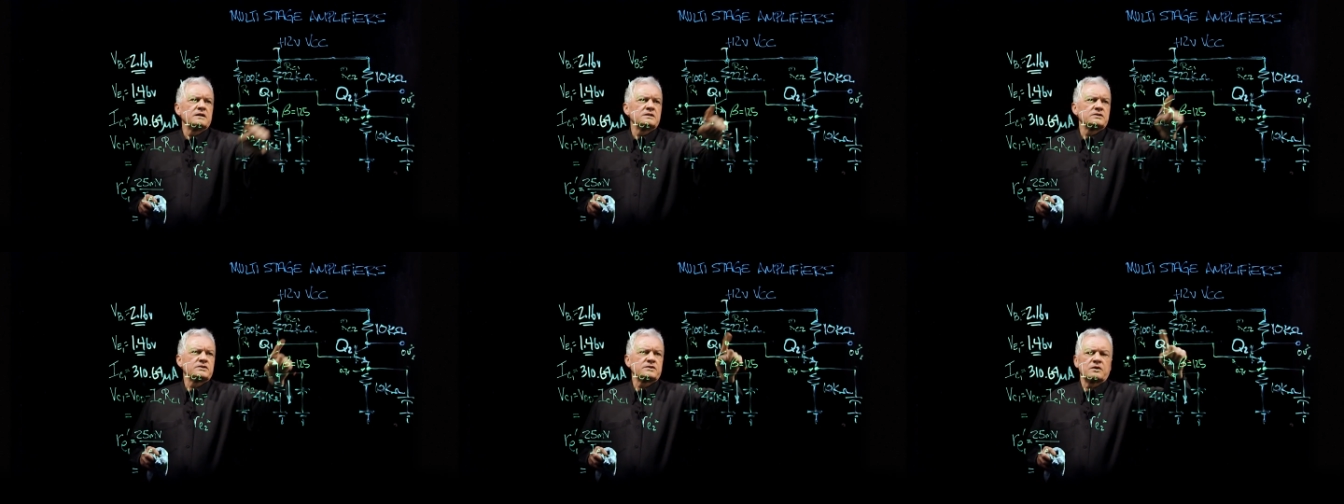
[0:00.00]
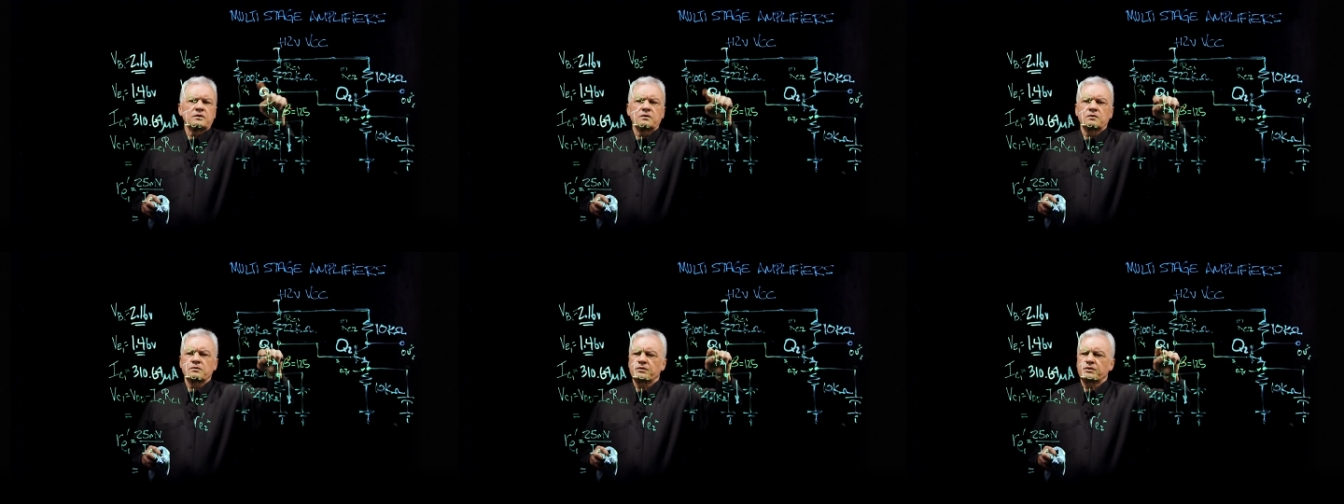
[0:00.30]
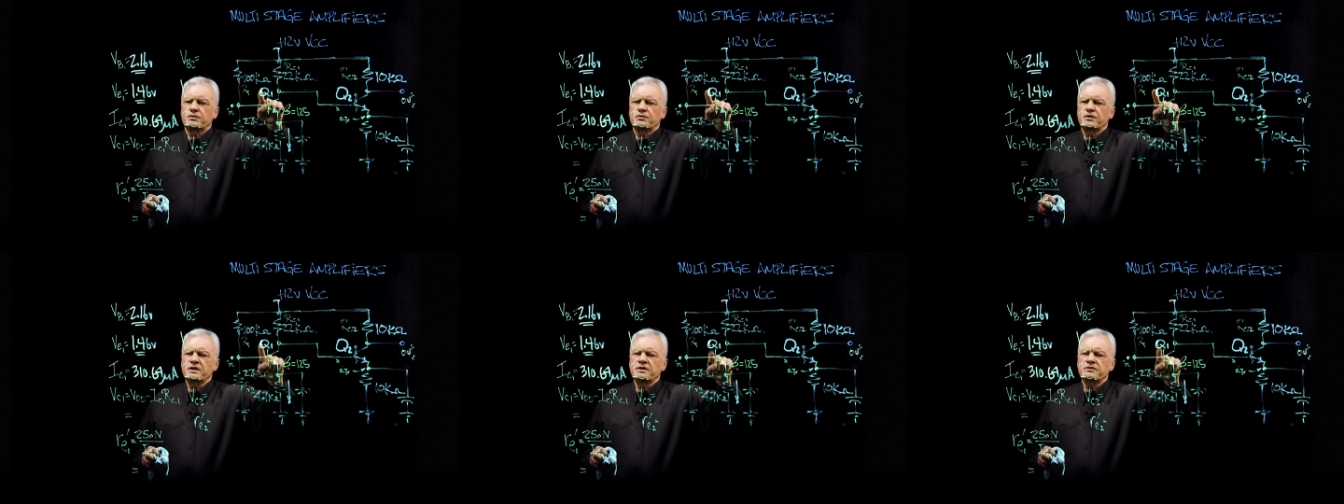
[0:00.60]
So
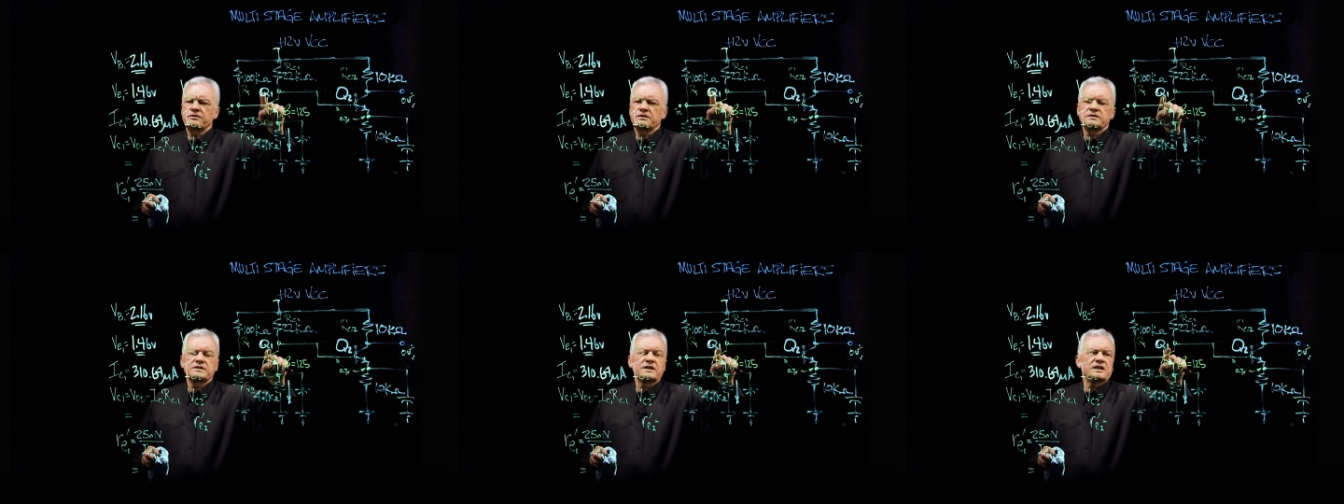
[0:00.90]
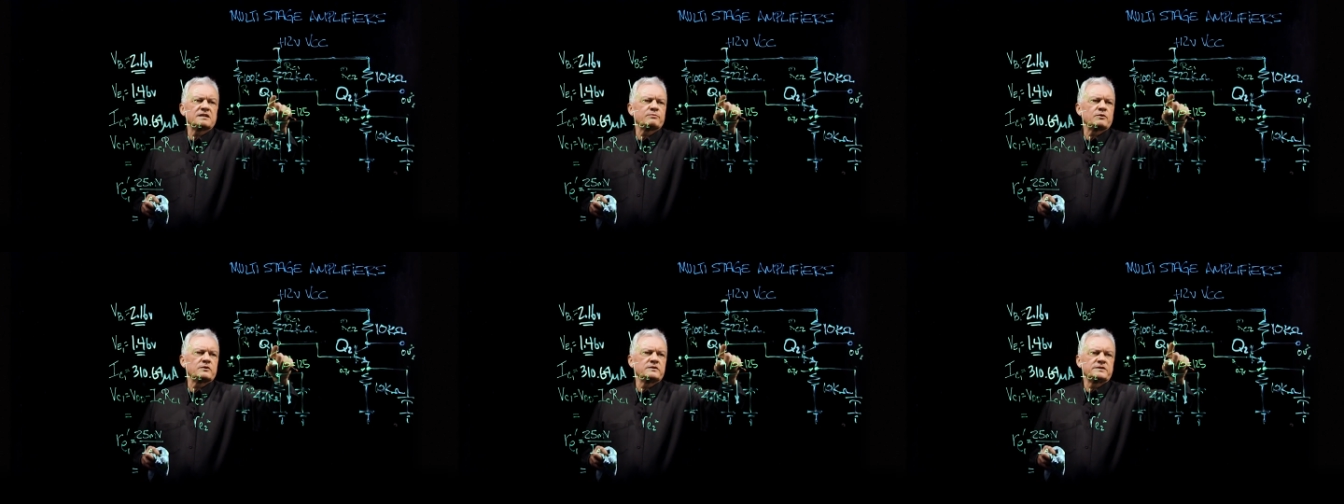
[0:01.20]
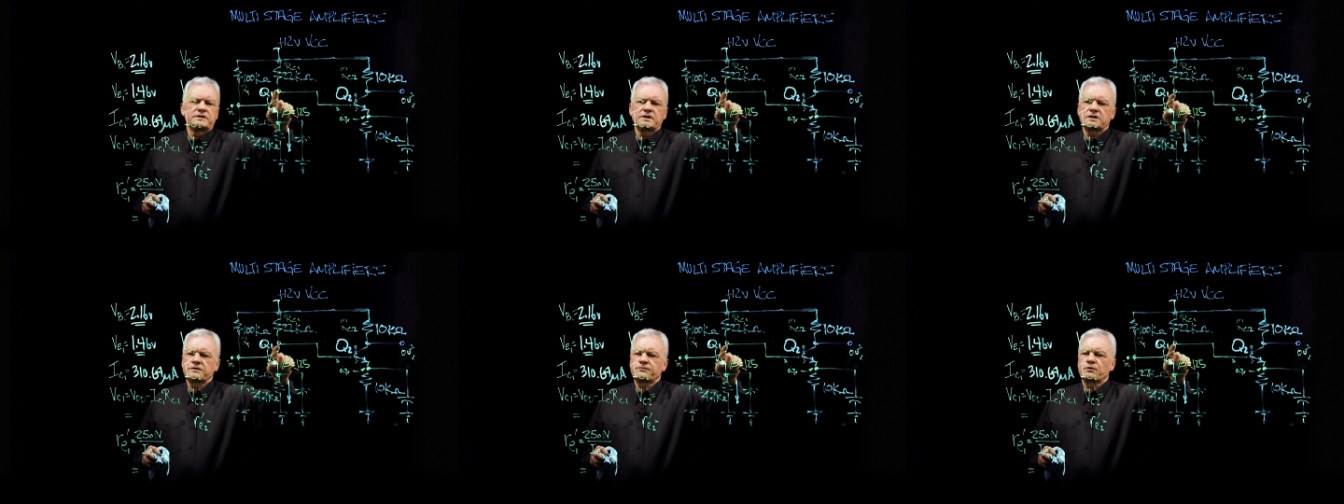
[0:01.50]
310.64
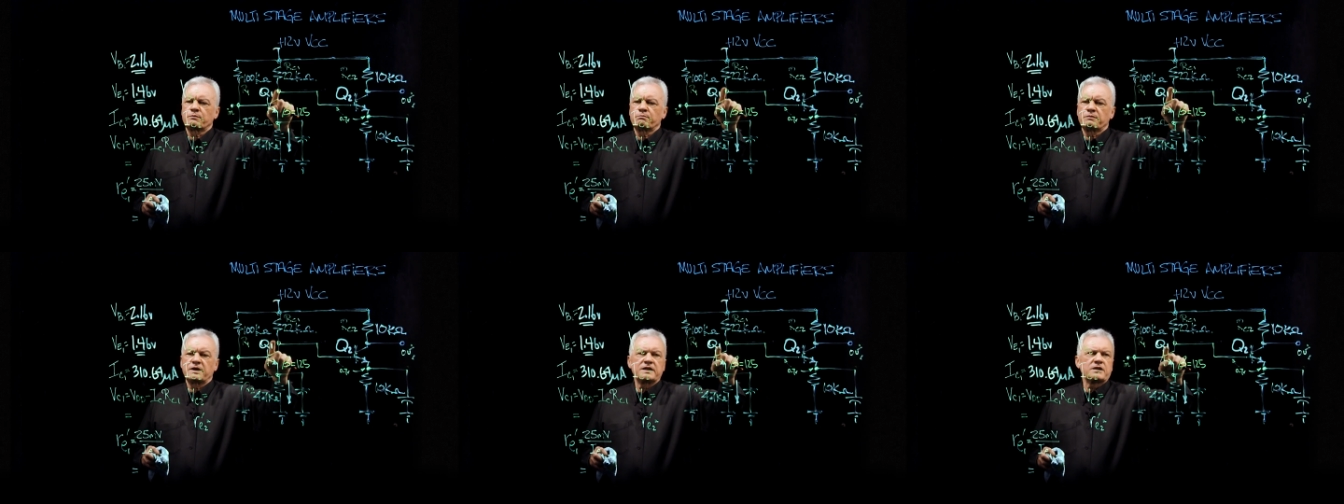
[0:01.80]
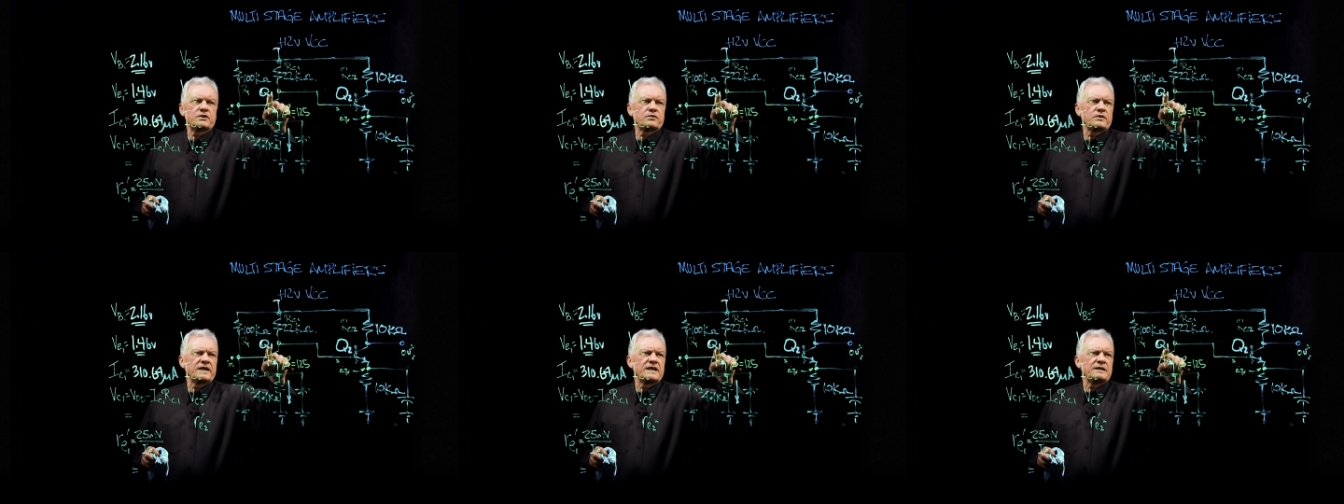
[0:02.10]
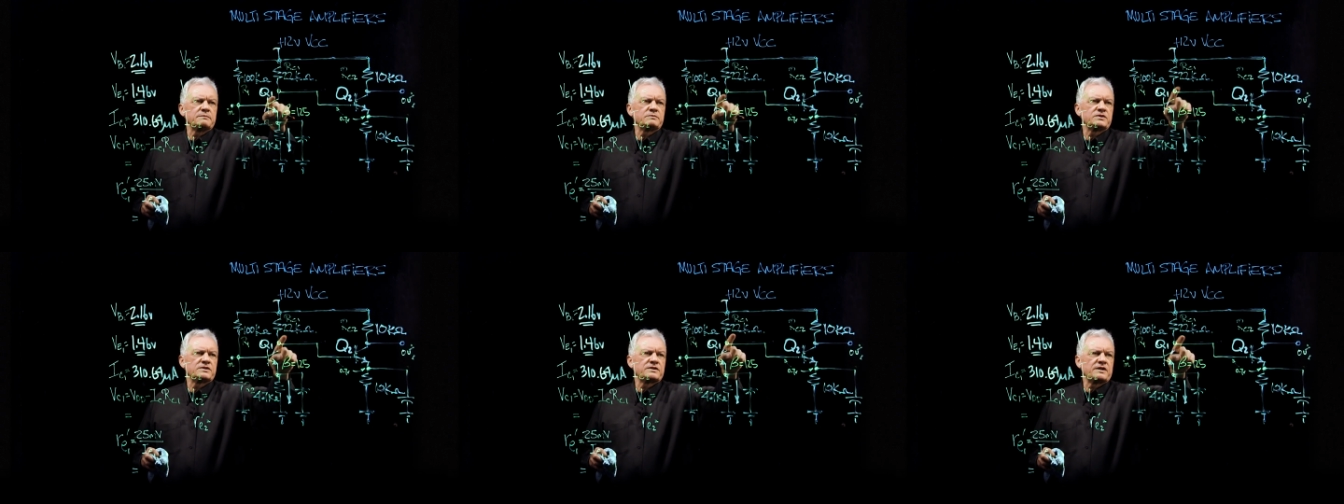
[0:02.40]

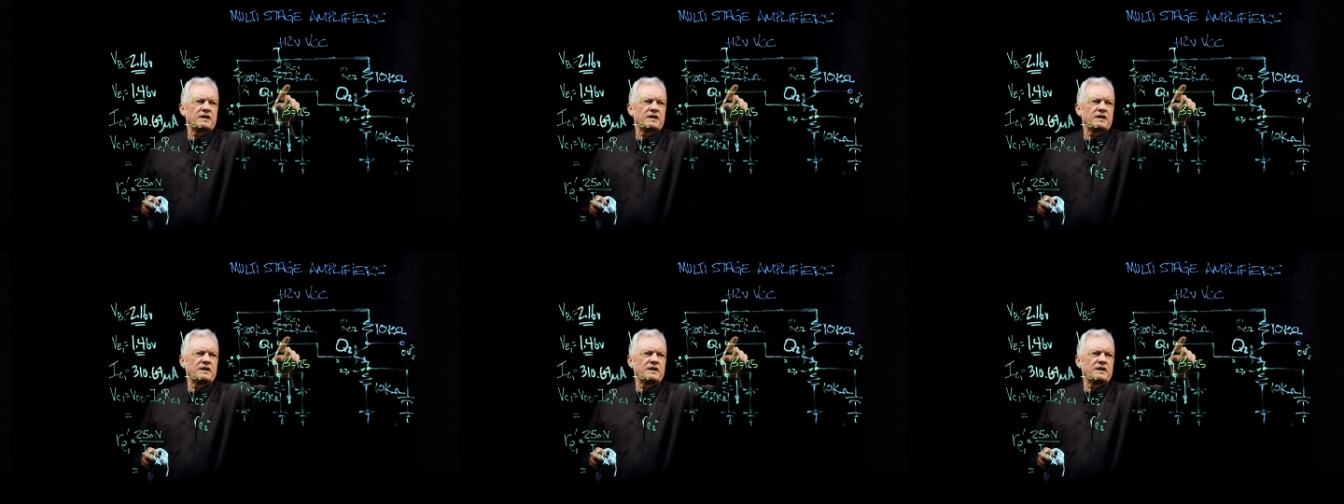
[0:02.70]
microamps